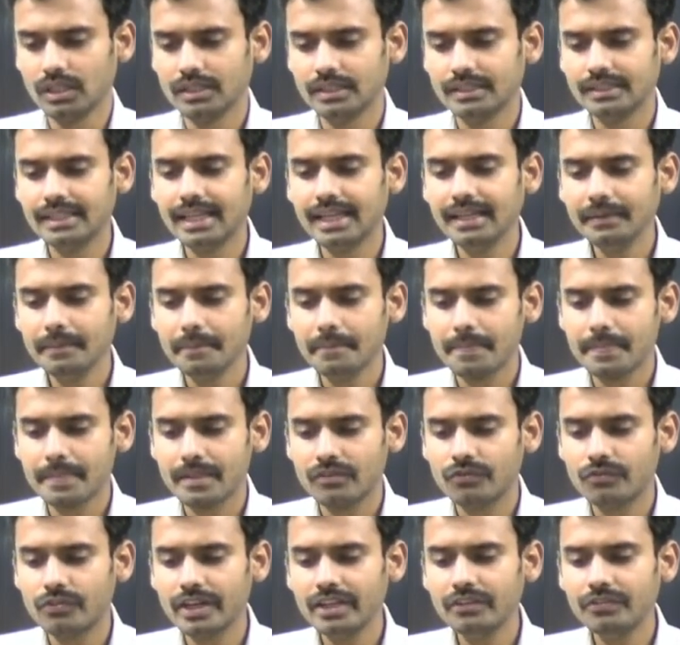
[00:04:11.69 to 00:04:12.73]
Then
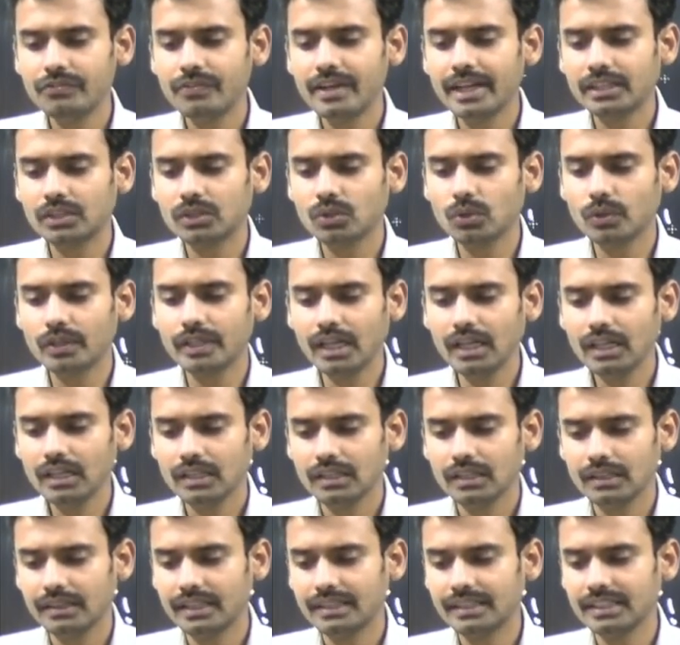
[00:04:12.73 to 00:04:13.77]
5 factorial,
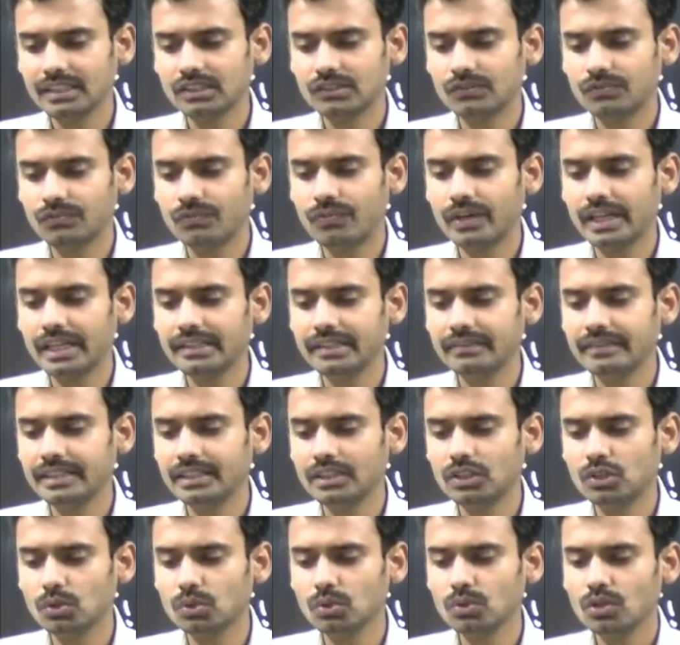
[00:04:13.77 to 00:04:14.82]
that is 5
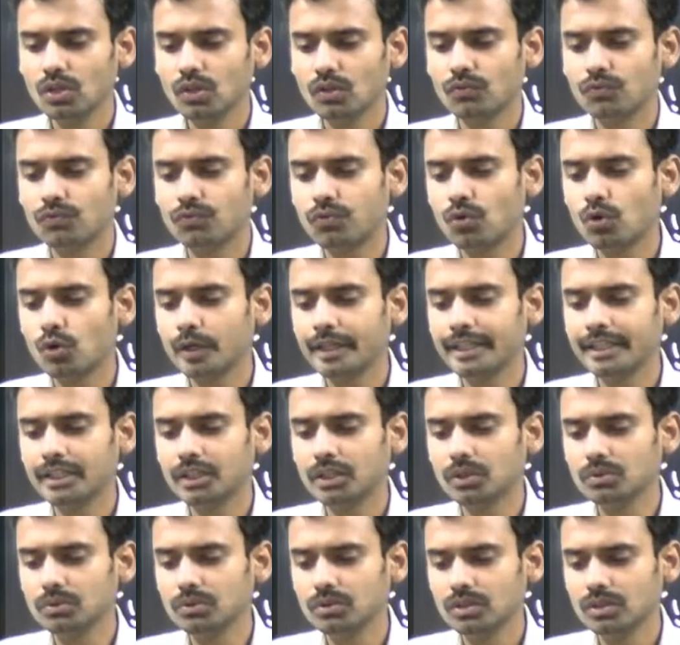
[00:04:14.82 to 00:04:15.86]
into 4
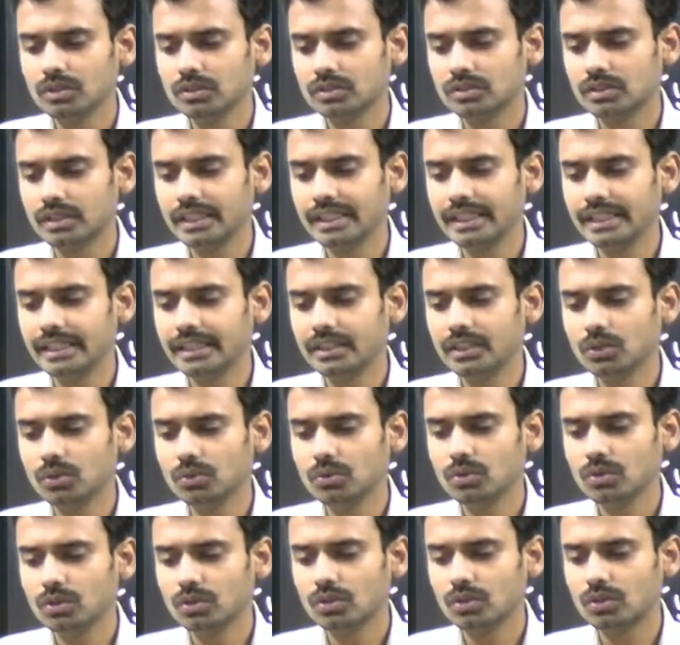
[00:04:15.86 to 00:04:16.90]
into 3 into
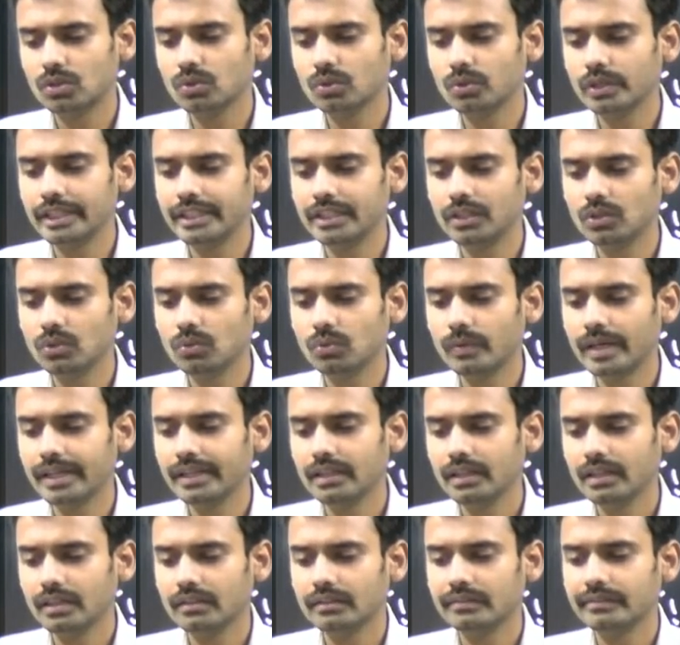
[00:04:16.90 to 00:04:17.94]
2 into 1,
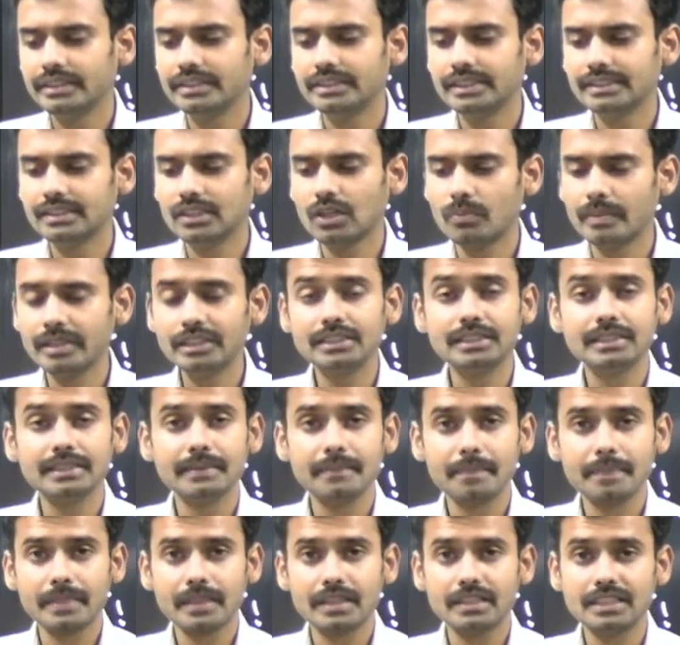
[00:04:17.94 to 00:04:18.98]
which is how much?
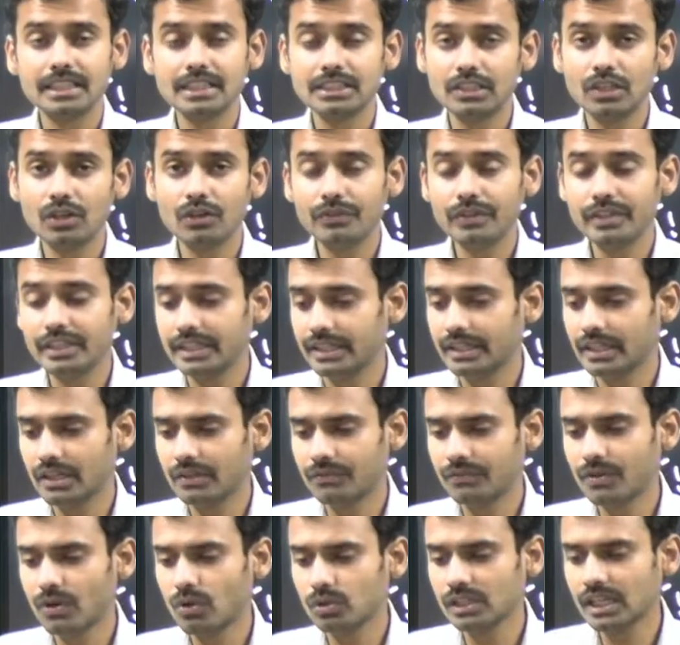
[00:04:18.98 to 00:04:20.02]
Just now we
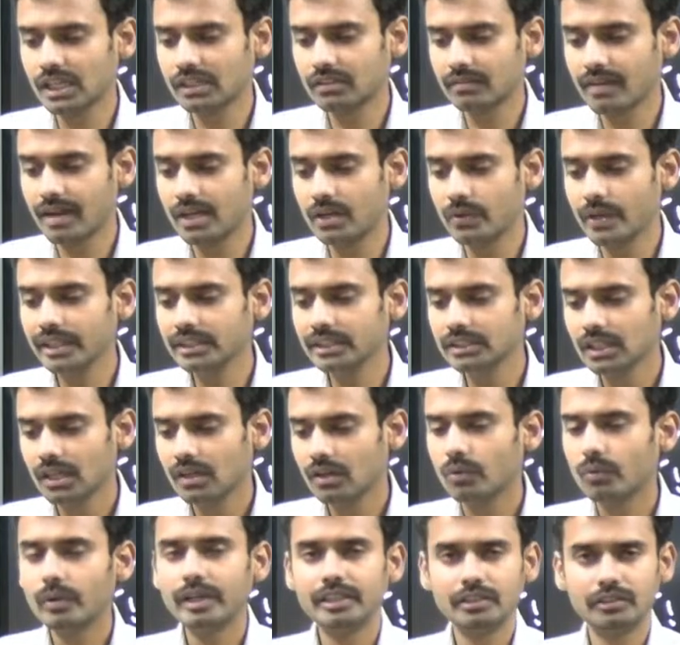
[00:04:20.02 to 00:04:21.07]
found that value as
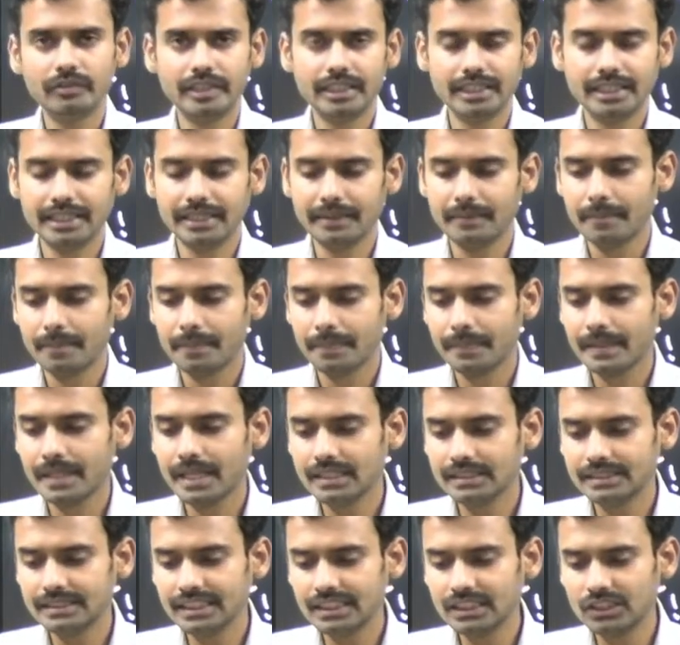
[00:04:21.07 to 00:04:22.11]
120. Then
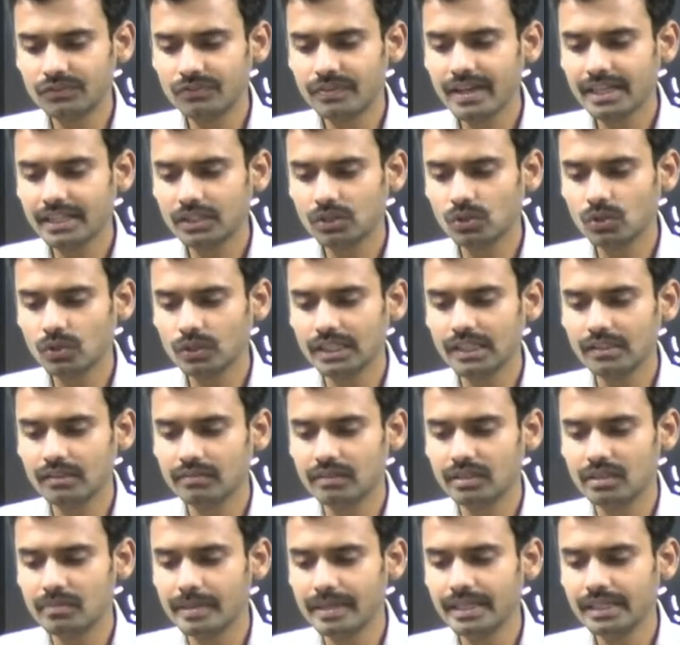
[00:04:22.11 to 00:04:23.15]
6 factorial
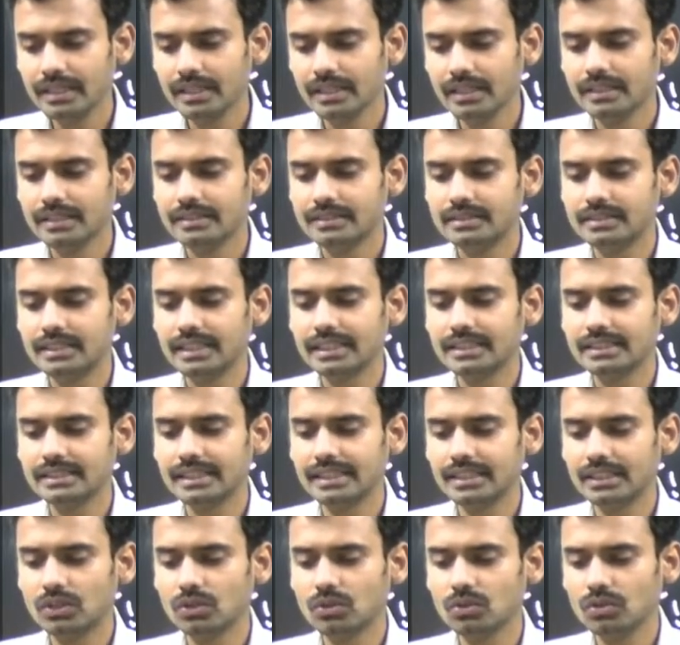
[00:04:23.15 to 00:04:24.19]
will be 6
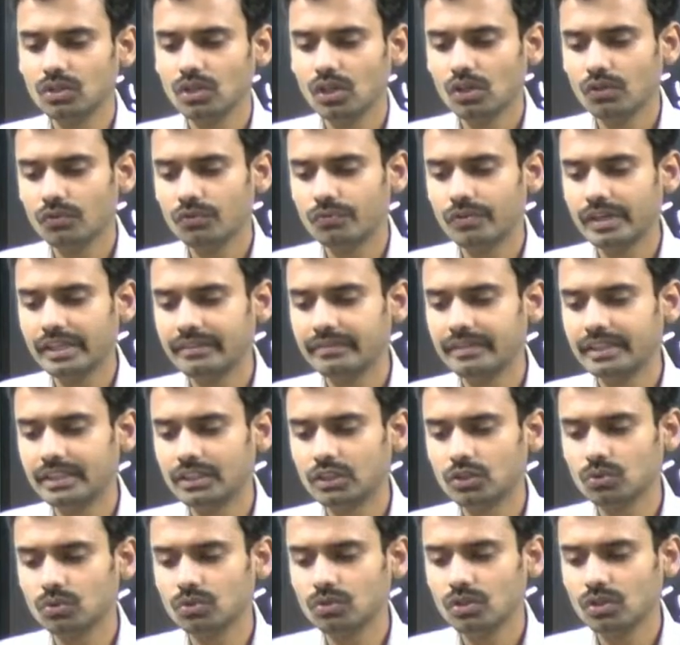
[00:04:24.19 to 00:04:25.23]
into 5
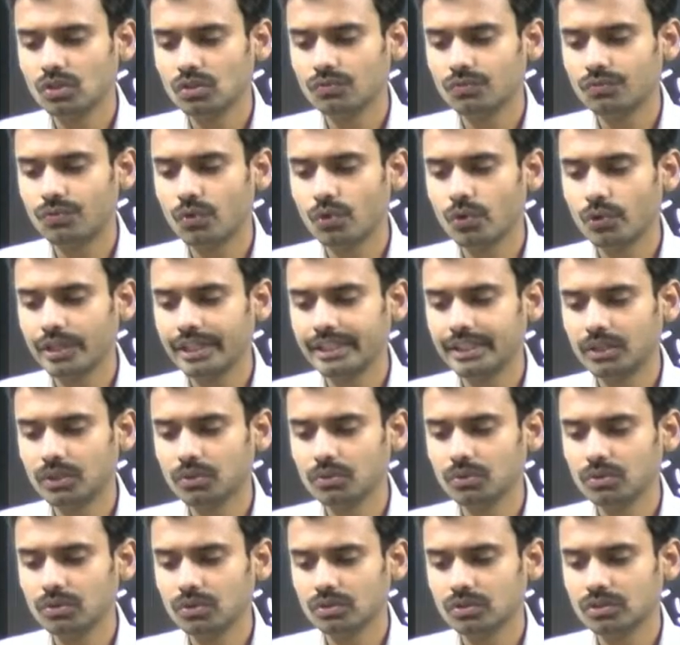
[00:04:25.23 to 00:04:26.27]
into 4
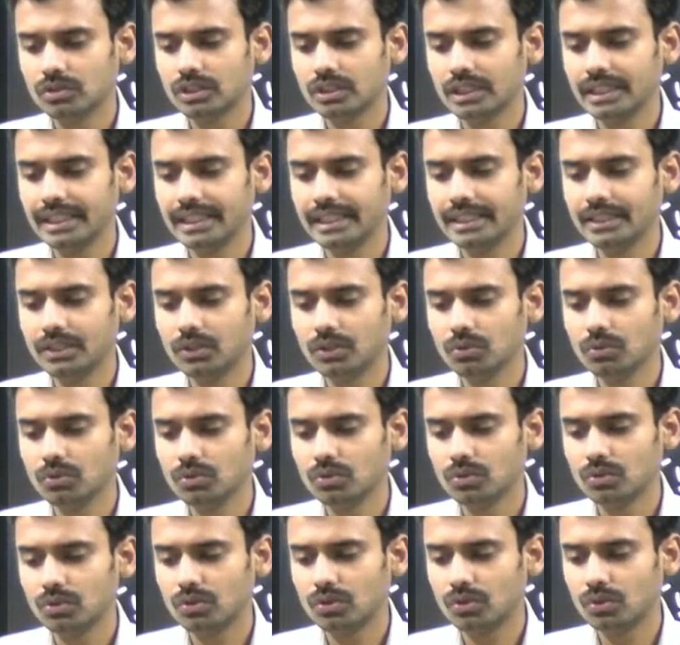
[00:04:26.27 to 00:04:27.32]
into 3 into
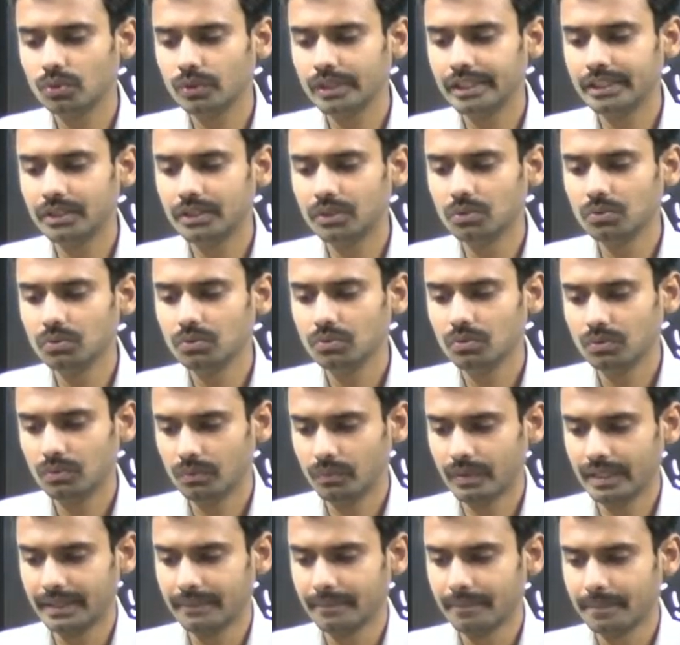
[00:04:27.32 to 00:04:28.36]
2 into
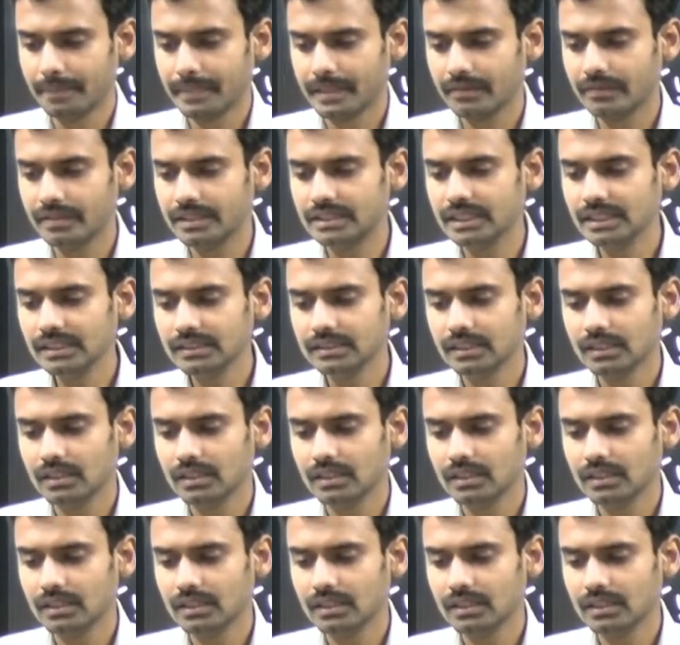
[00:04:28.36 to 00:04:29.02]
1, which is